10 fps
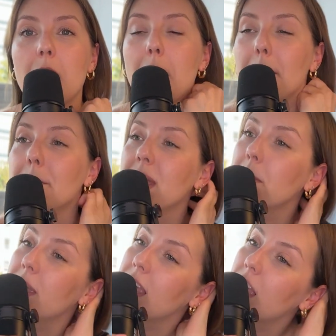
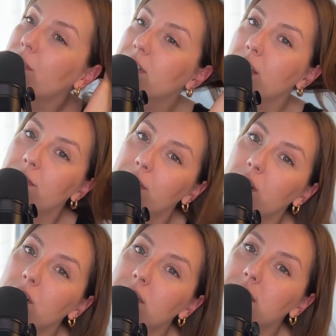Maybe if they
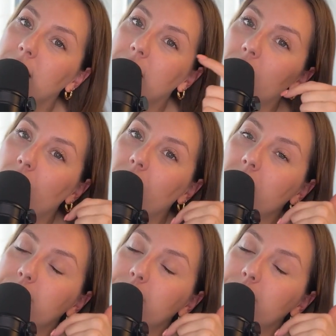feel that they are